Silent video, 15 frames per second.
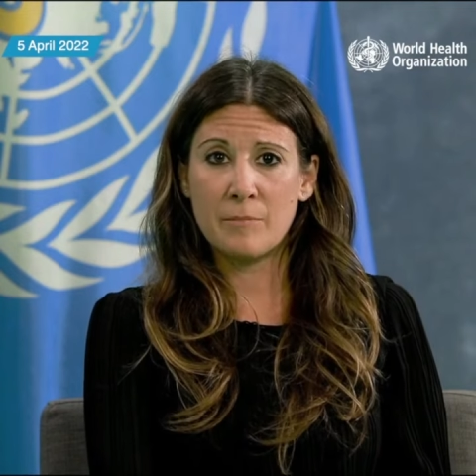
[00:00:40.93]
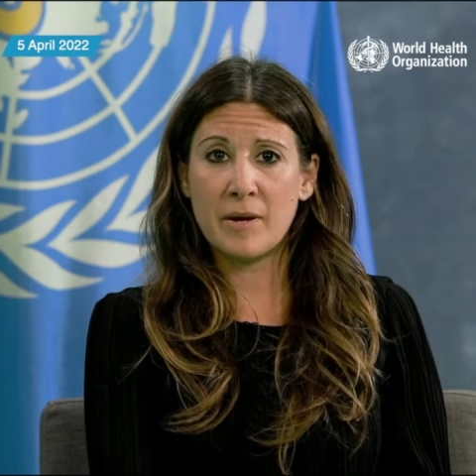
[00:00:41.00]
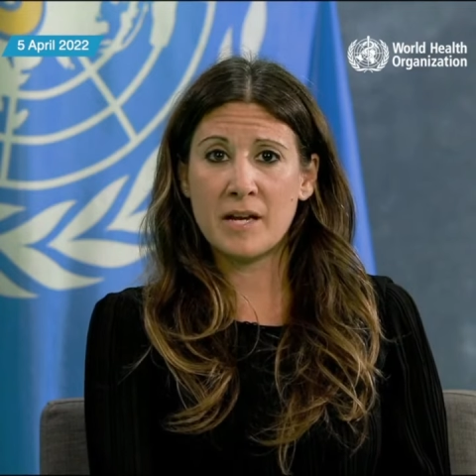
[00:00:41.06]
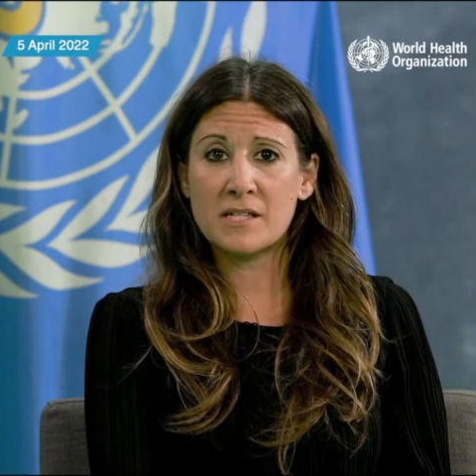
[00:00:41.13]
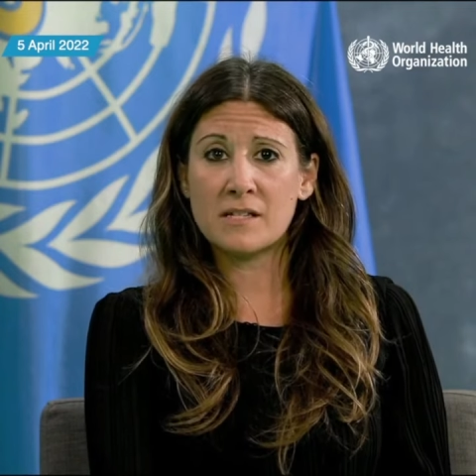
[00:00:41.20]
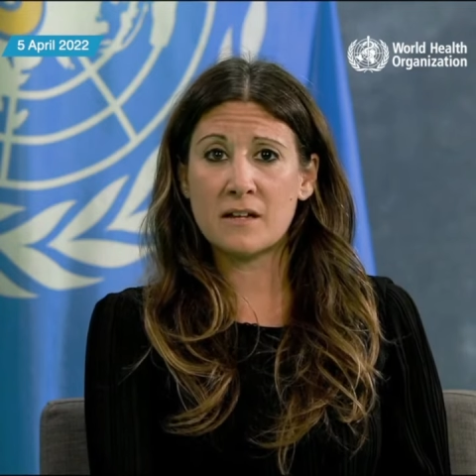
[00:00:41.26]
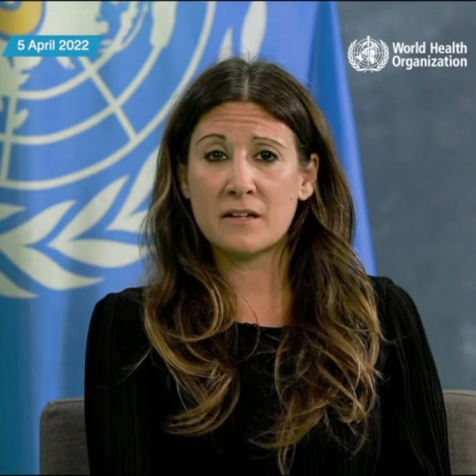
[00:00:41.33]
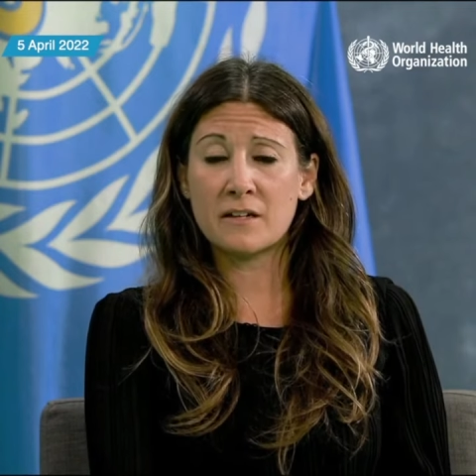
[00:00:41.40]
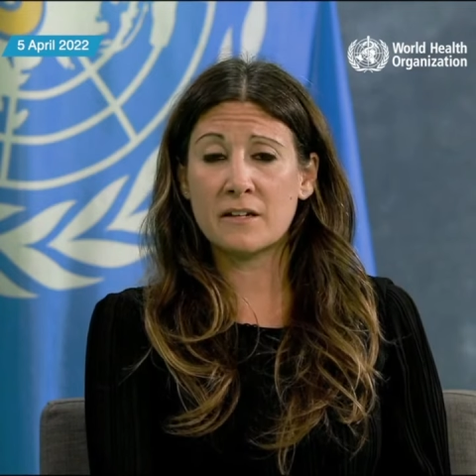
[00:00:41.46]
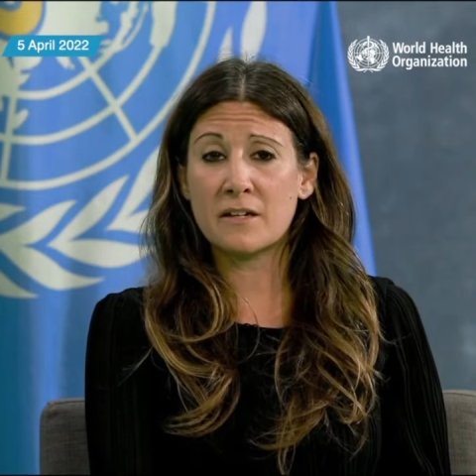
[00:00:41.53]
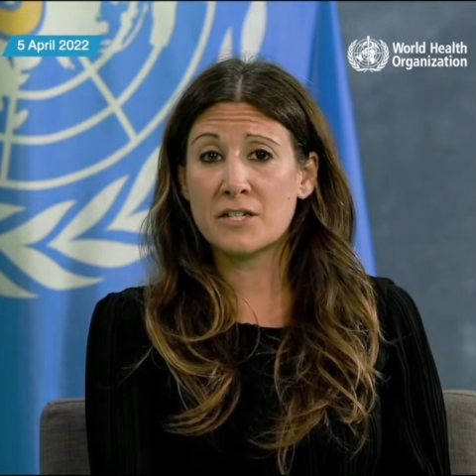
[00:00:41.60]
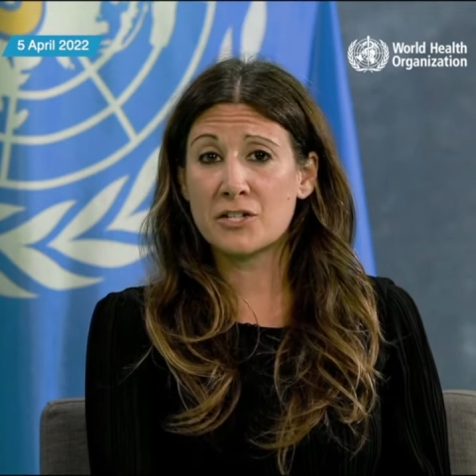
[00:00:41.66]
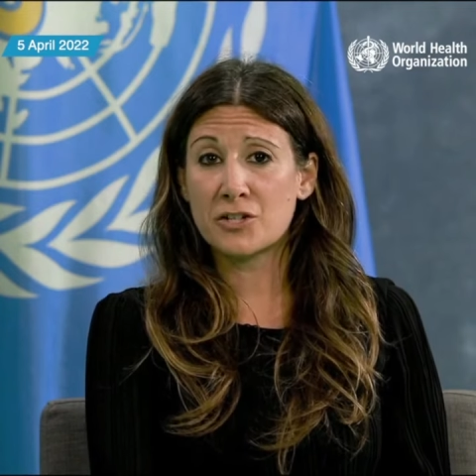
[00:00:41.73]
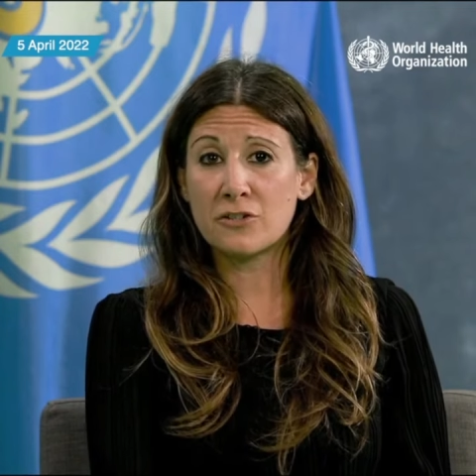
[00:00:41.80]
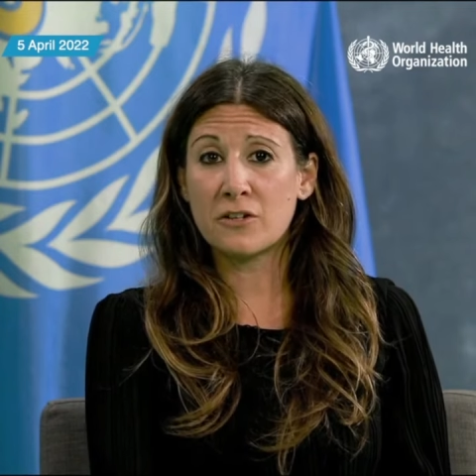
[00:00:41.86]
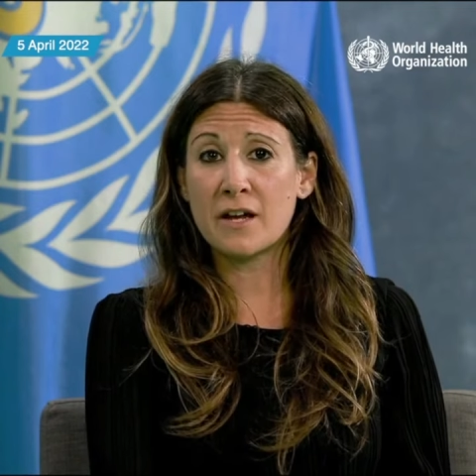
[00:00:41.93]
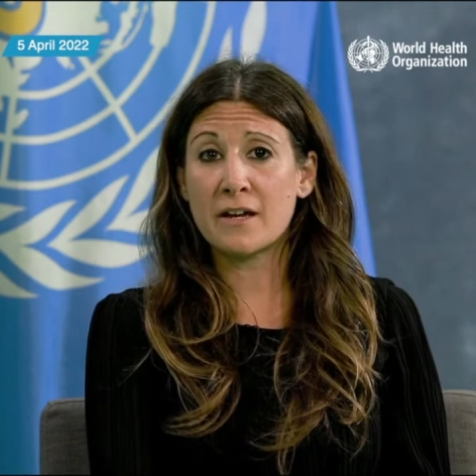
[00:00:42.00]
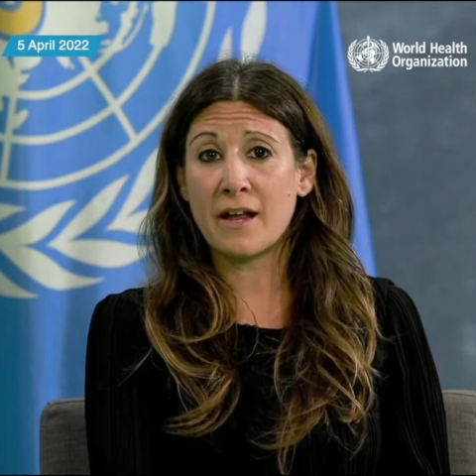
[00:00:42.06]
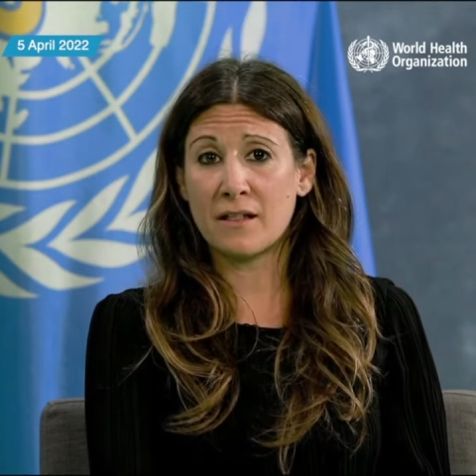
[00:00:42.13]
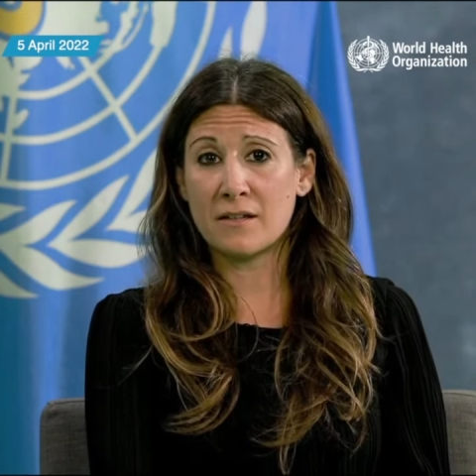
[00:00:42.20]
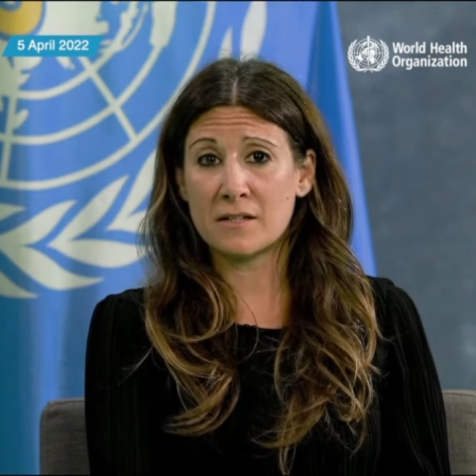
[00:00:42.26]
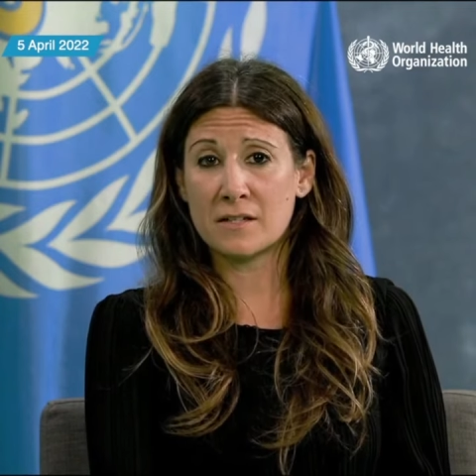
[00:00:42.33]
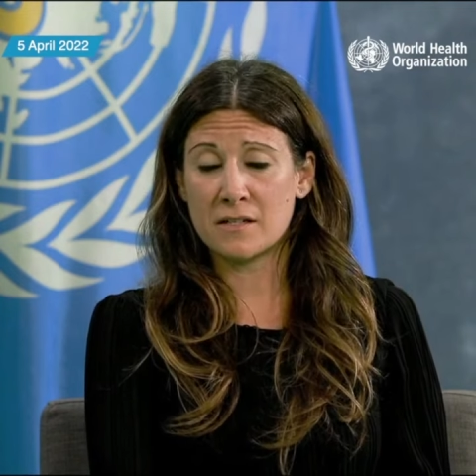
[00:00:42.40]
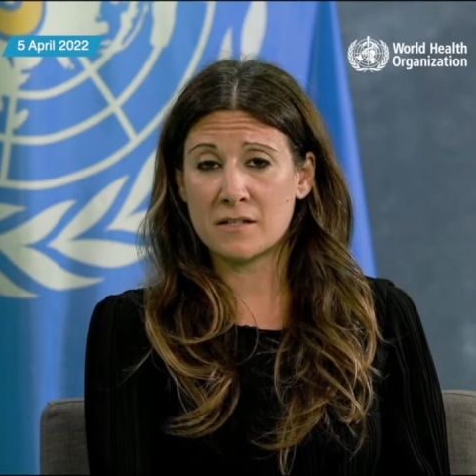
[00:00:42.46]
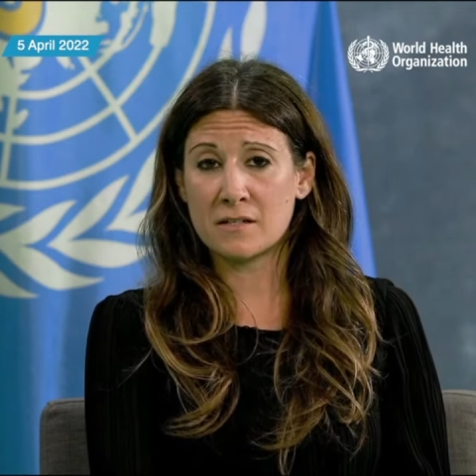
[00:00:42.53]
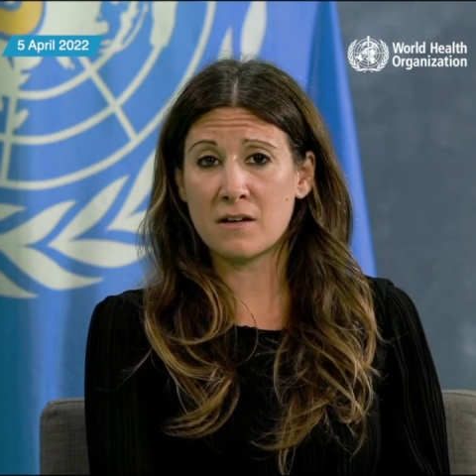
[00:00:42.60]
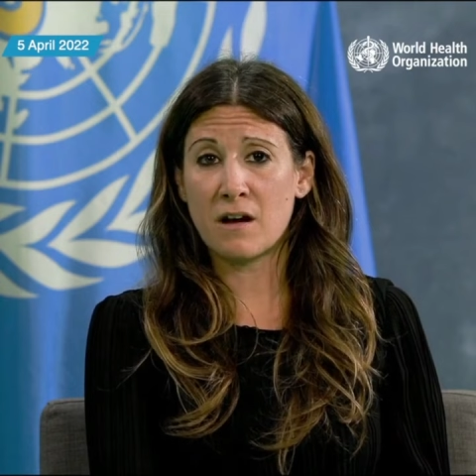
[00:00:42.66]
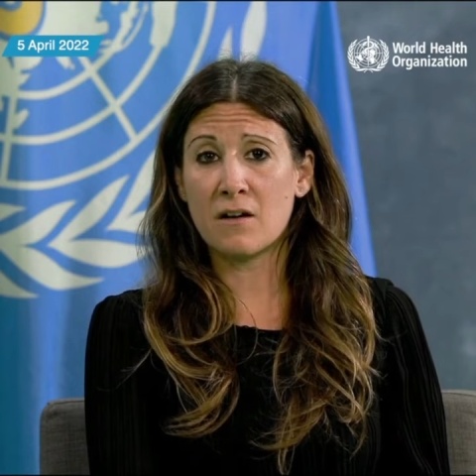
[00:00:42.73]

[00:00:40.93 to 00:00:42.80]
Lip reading: Based on an initial analysis